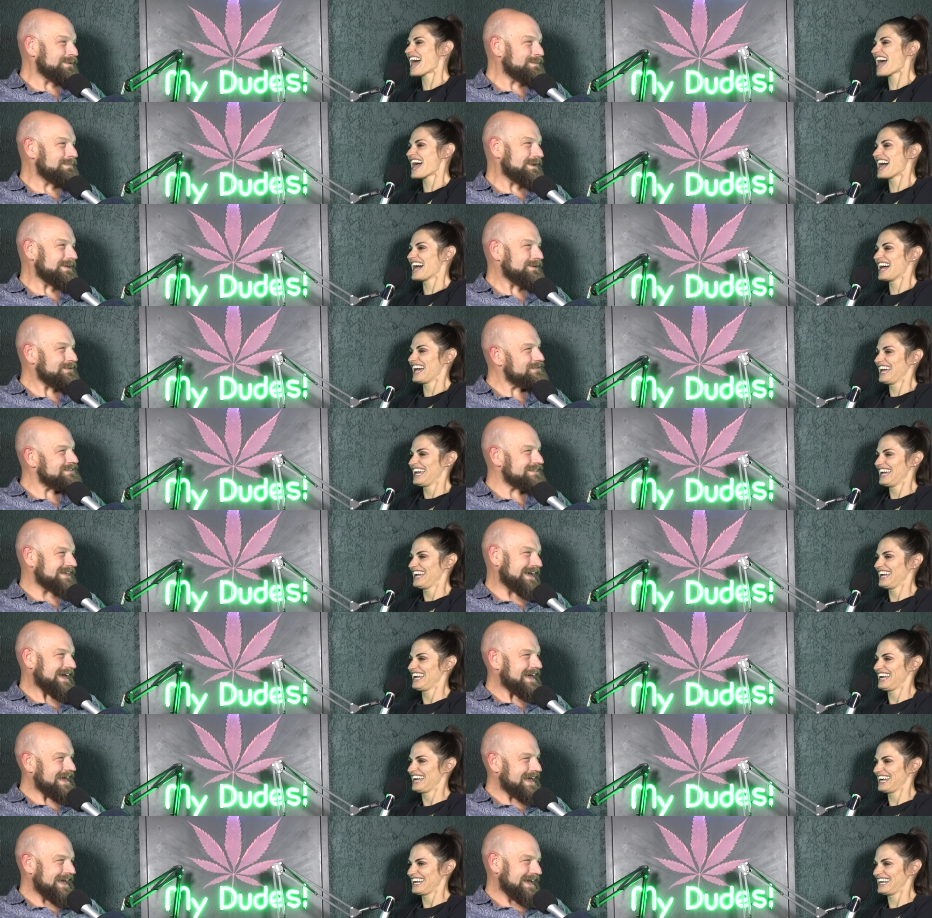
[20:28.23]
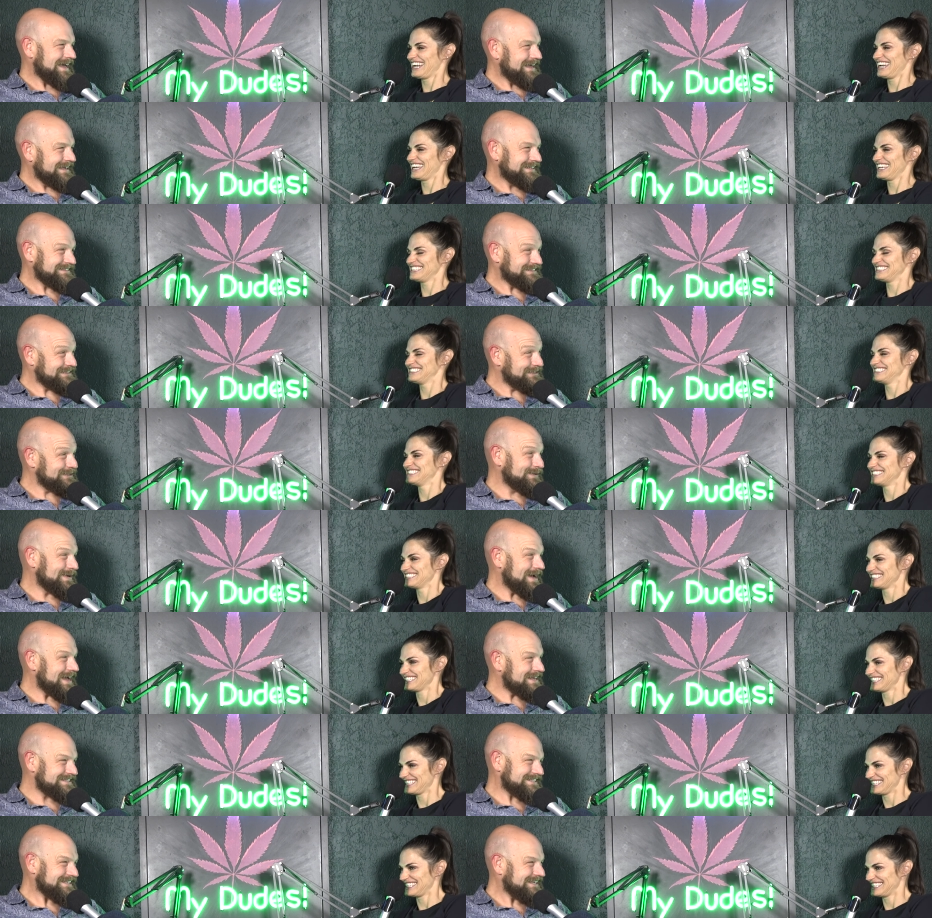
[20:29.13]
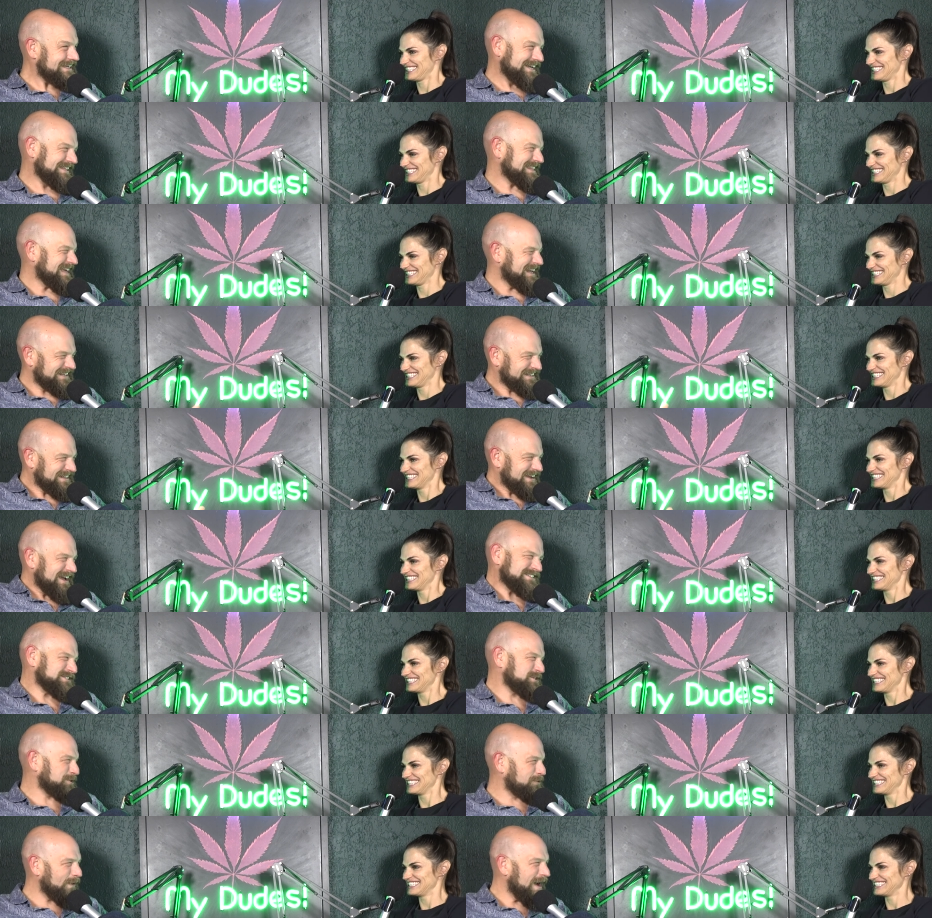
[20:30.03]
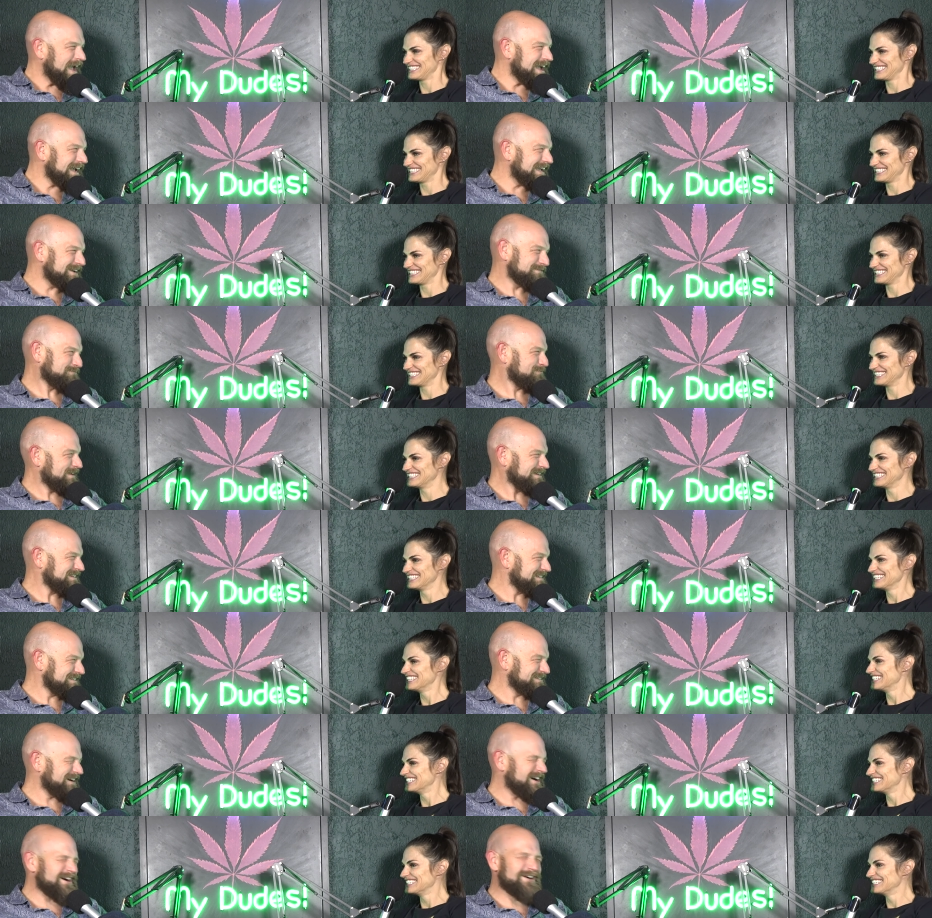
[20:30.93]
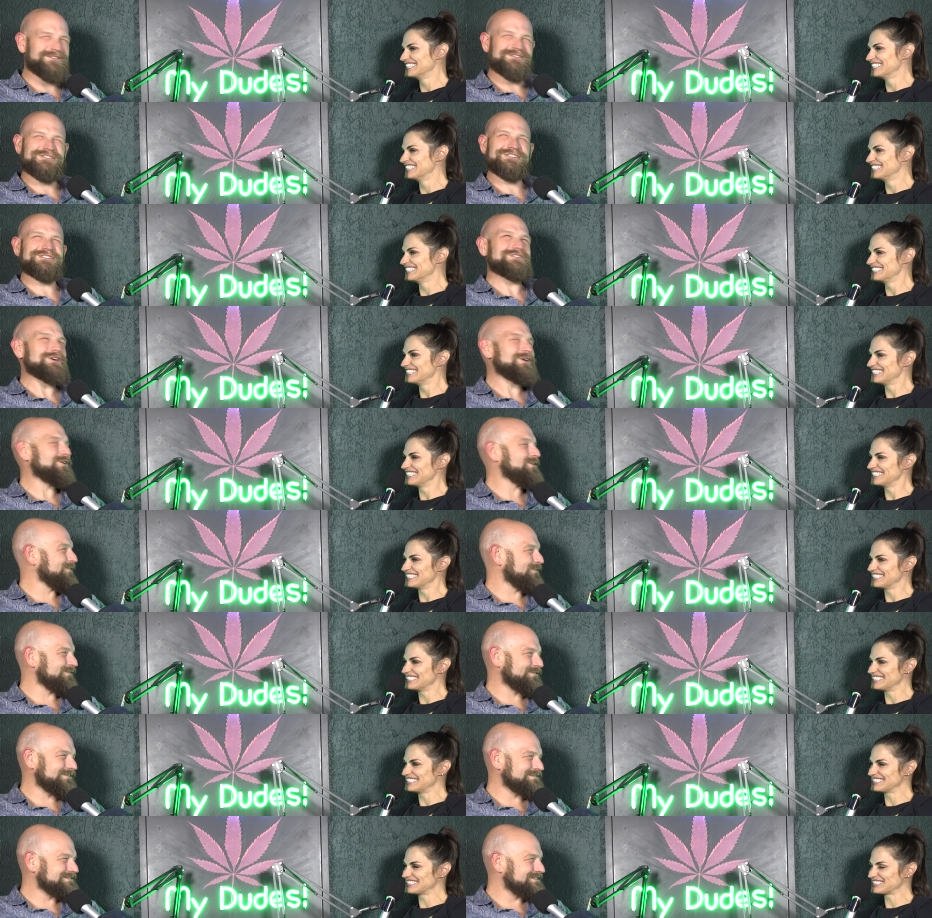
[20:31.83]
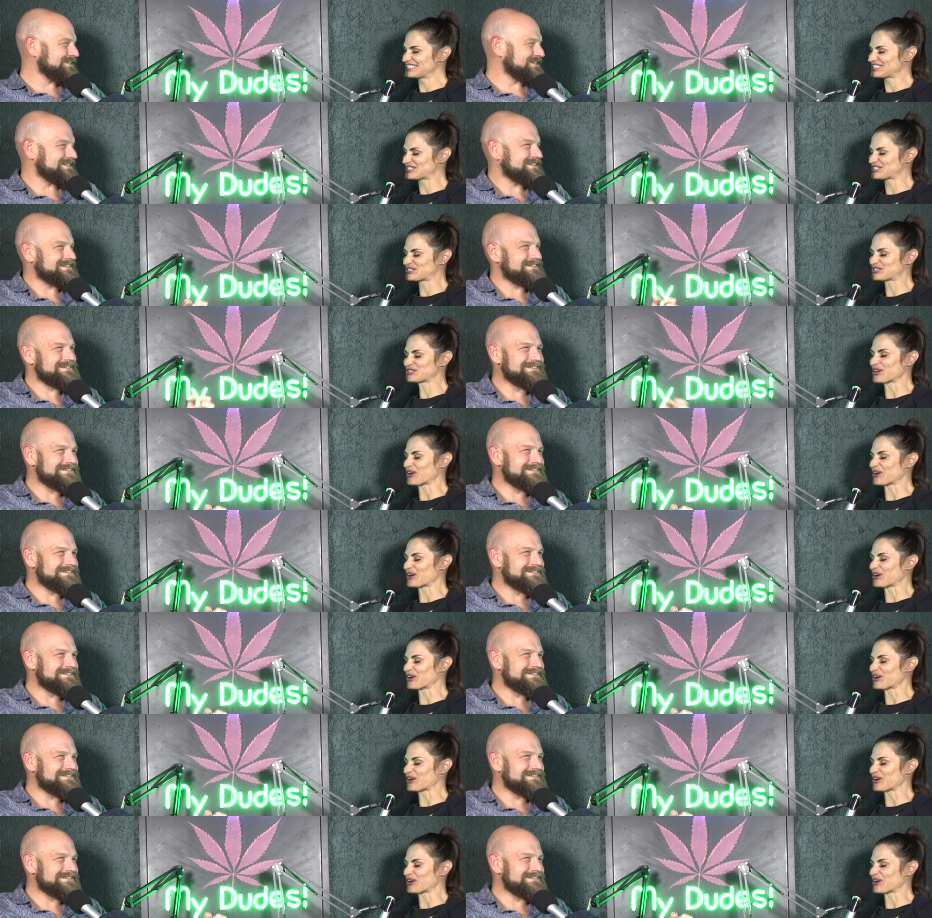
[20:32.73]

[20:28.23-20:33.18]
Speaker 1: but blue skies do I see, and that twangy. Oh, it's so just